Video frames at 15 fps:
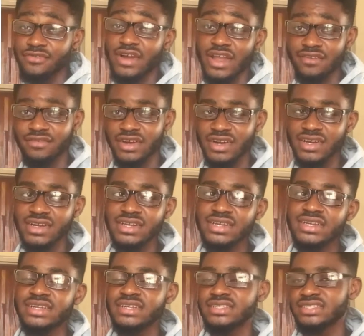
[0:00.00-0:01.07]
Fiverr.
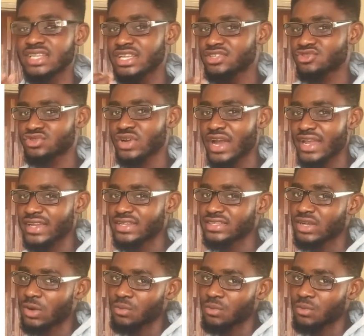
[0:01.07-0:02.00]
Just try it.